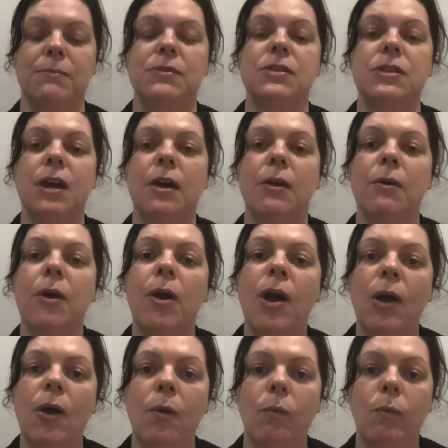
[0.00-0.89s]
So
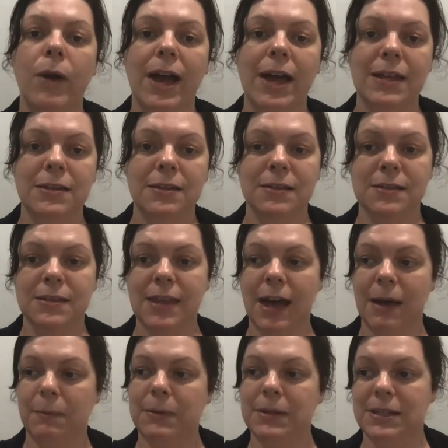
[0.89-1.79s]
where does
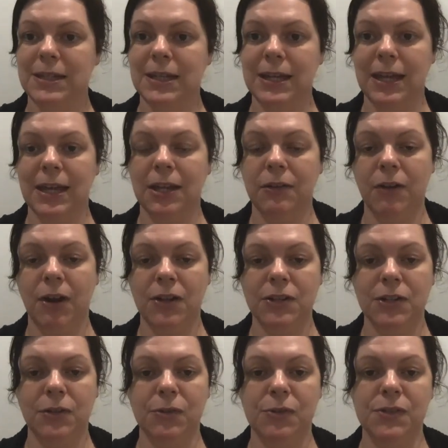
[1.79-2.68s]
that particular
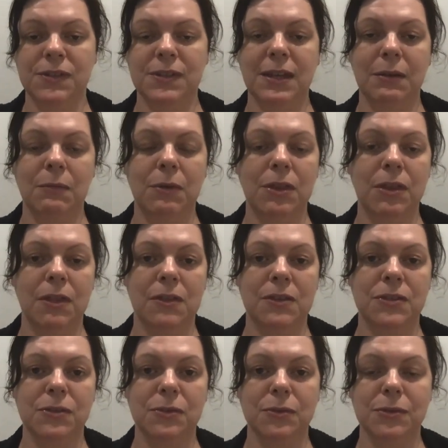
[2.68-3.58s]
article sit with other
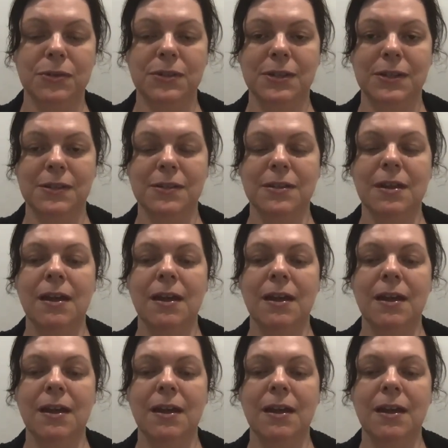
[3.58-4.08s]
sources?